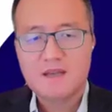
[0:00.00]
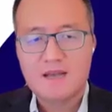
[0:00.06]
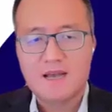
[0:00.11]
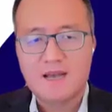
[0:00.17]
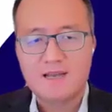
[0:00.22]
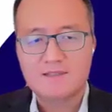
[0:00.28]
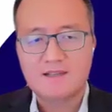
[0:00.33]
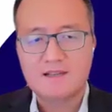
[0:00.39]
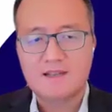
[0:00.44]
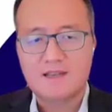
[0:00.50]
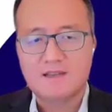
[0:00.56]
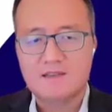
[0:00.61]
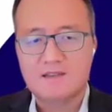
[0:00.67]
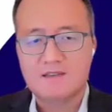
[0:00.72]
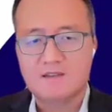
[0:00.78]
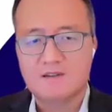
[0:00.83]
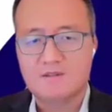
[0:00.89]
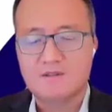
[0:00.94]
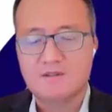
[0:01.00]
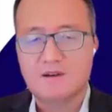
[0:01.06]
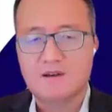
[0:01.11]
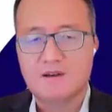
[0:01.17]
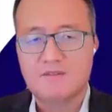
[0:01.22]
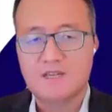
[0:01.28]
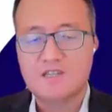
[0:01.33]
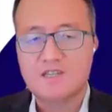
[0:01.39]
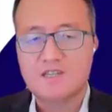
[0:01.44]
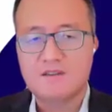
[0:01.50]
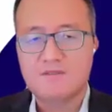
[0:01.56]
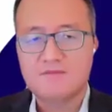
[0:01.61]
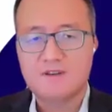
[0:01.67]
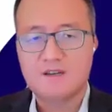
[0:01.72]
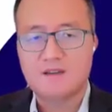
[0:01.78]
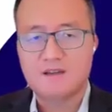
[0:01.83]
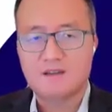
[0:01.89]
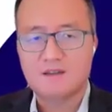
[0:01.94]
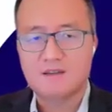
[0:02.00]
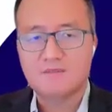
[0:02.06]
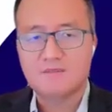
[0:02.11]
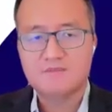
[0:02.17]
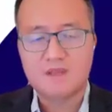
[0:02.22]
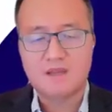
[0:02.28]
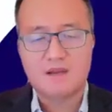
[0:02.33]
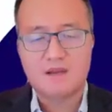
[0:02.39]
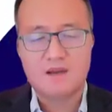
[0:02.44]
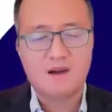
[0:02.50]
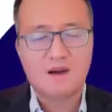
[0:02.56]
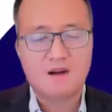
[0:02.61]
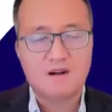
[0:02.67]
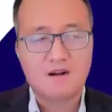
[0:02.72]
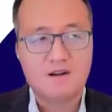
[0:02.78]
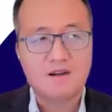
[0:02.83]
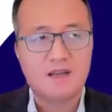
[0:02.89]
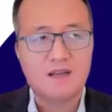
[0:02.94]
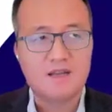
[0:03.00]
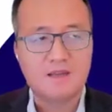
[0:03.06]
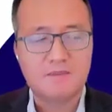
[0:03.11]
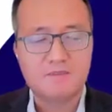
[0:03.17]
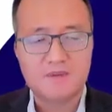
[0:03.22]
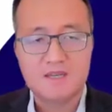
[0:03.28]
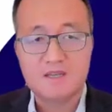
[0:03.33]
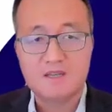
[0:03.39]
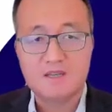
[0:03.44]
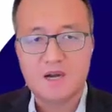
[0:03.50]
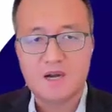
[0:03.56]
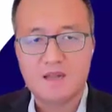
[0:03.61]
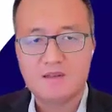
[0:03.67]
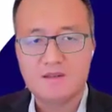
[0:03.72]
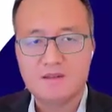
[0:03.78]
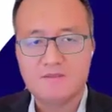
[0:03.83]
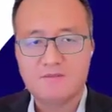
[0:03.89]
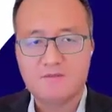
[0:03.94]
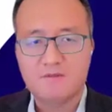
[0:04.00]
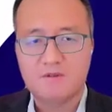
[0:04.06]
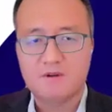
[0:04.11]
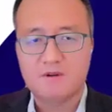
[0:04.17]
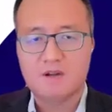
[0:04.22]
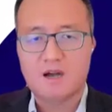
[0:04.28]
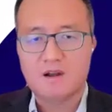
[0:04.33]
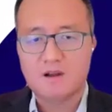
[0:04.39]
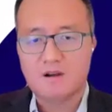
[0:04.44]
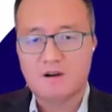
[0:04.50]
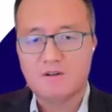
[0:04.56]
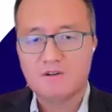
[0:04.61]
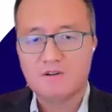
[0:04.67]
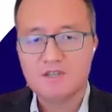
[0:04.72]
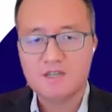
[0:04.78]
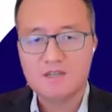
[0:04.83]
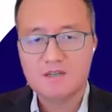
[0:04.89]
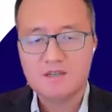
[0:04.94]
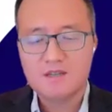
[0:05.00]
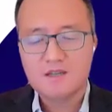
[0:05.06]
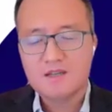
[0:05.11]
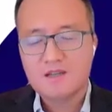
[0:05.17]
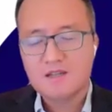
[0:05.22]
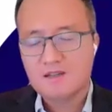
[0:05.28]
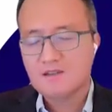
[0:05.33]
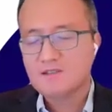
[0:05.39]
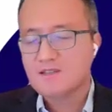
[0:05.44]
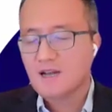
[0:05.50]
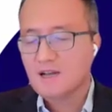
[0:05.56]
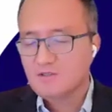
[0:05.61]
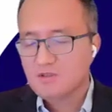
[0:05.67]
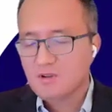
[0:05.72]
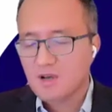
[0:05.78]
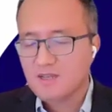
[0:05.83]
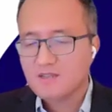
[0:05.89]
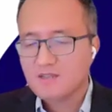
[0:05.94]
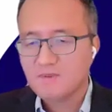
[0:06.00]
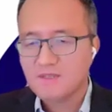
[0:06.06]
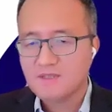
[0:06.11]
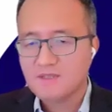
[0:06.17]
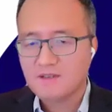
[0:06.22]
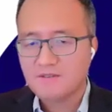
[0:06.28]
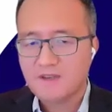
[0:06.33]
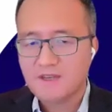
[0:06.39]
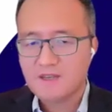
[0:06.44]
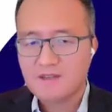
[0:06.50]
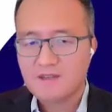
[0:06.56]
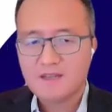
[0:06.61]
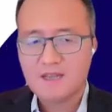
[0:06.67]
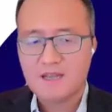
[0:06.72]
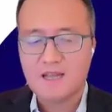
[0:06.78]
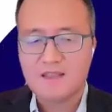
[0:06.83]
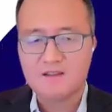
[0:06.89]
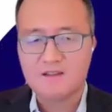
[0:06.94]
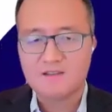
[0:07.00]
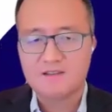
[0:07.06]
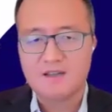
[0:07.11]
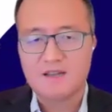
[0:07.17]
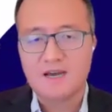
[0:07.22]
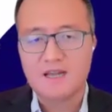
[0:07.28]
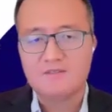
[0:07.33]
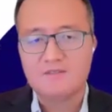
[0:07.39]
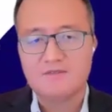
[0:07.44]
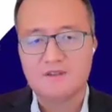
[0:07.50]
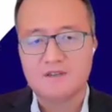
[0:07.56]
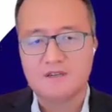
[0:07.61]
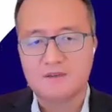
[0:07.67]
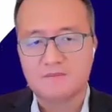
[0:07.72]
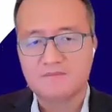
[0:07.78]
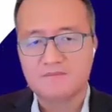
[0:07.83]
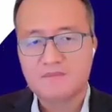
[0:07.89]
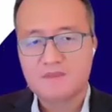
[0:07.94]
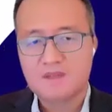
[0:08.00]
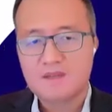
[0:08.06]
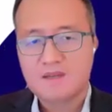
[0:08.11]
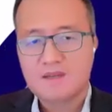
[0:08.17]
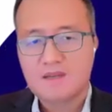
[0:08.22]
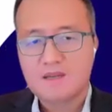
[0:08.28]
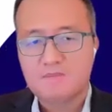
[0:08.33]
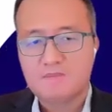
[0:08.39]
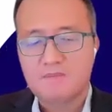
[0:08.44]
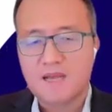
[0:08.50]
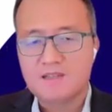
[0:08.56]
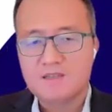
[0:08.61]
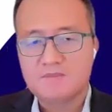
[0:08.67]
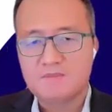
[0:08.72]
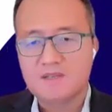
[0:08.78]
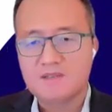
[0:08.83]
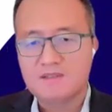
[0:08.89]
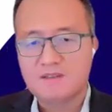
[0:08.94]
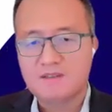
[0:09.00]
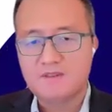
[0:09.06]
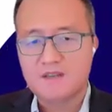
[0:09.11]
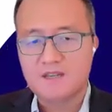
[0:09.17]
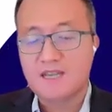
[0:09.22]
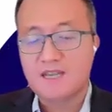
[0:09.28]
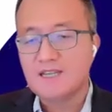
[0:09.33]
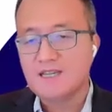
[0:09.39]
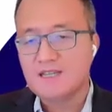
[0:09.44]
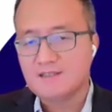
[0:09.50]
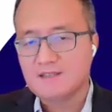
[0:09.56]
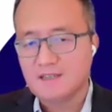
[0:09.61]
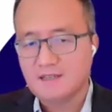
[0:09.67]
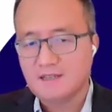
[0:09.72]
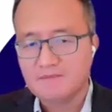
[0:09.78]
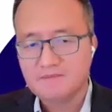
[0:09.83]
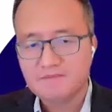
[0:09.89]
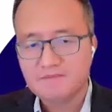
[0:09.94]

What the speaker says: assay like, VEGF R and PD-1 for oncology. There's some tri-specific, and there's a lot of bispecific ADC.